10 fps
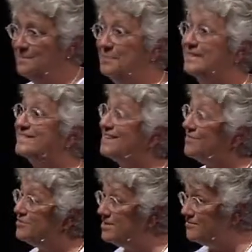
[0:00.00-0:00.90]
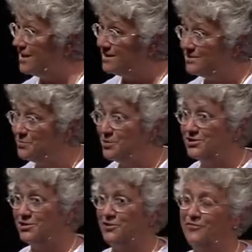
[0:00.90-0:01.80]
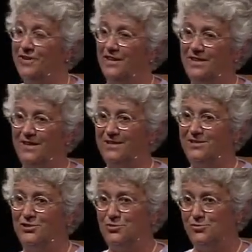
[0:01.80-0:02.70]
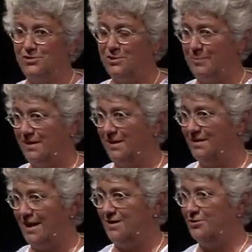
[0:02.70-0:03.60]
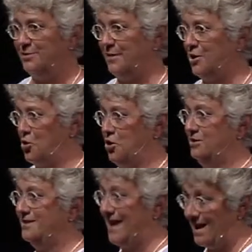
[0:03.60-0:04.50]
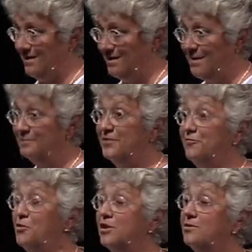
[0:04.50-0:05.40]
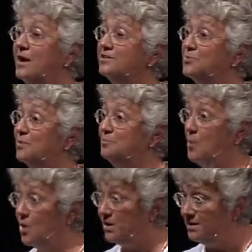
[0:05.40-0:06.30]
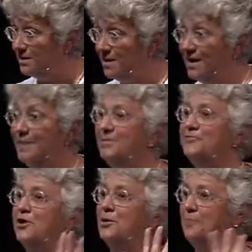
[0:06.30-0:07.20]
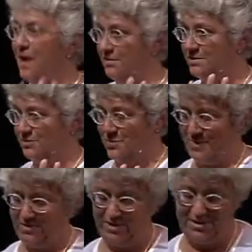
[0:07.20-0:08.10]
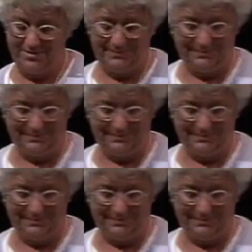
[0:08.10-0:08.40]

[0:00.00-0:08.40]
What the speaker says: But several of us were surfing the soon-to-be, later-to-be called net before you guys were born and before your parents were married.